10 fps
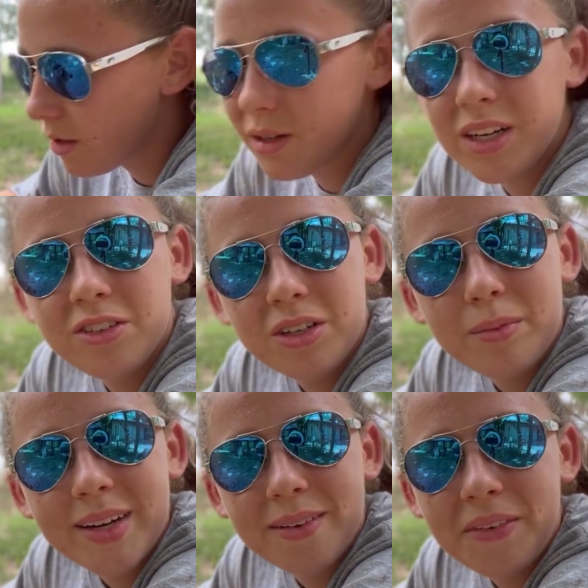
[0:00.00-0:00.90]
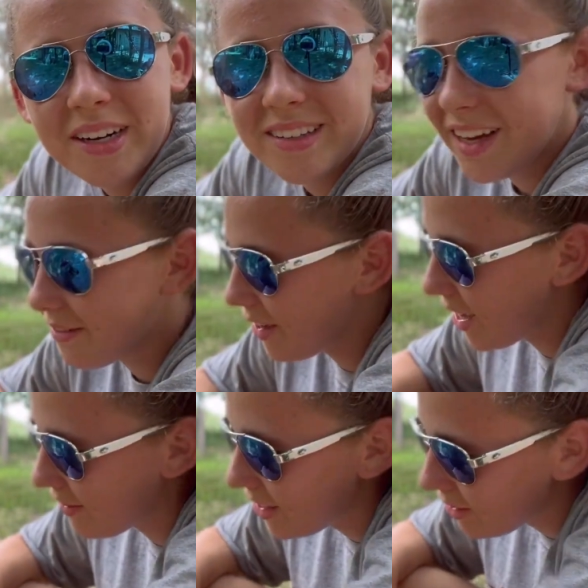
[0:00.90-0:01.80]
you guys should go back and watch that if you
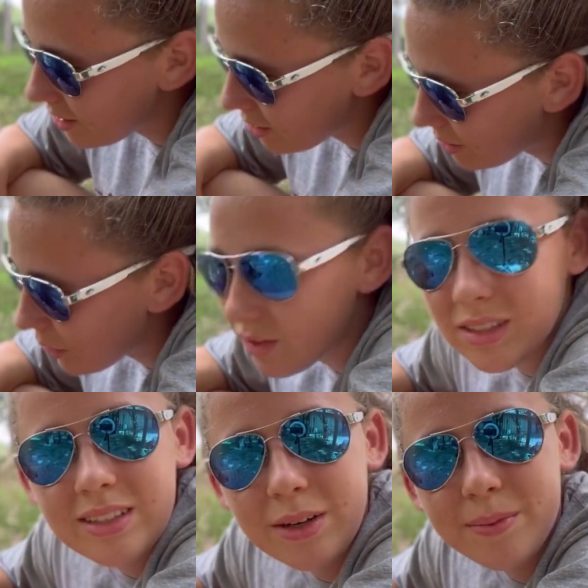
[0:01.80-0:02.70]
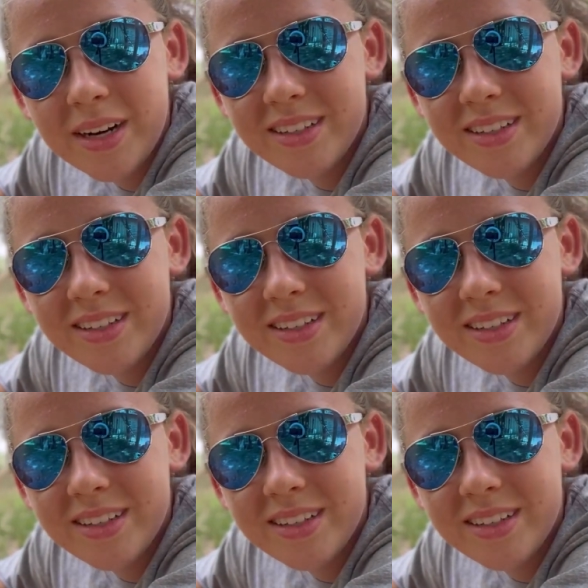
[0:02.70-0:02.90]
haven't. She's grown so much